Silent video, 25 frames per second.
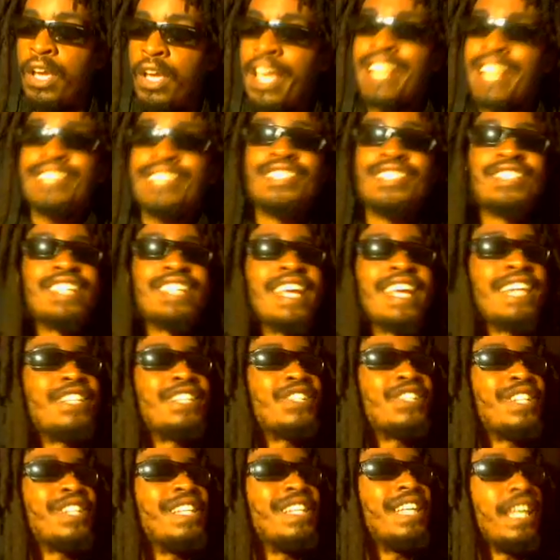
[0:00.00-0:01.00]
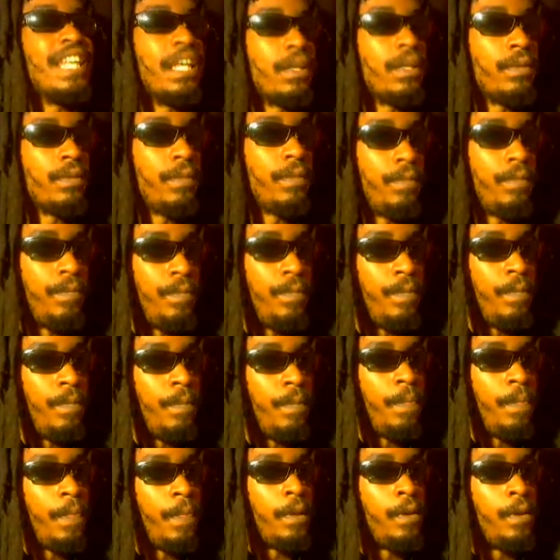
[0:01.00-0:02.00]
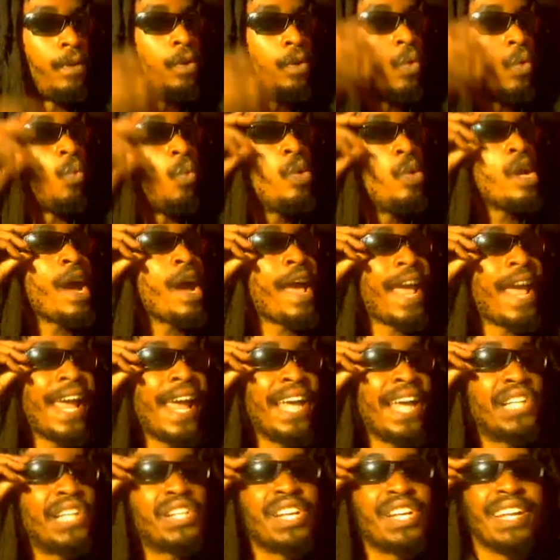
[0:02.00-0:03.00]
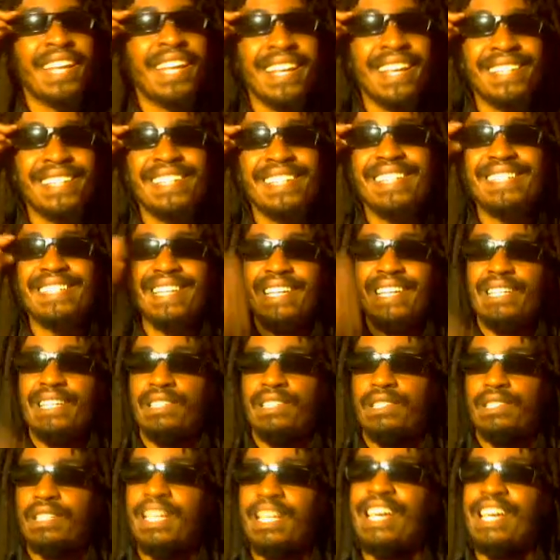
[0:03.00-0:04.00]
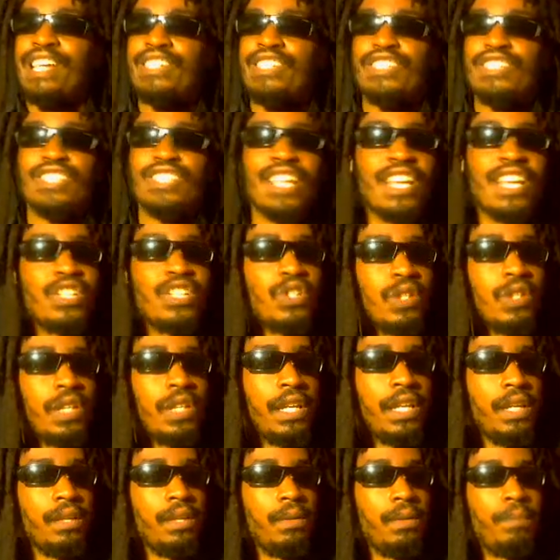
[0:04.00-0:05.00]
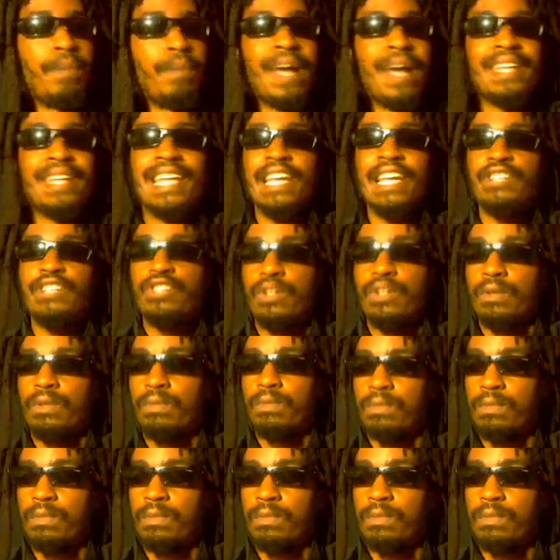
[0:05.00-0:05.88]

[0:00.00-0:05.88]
Instinctually, we are ancient entities, instinctually, by nature.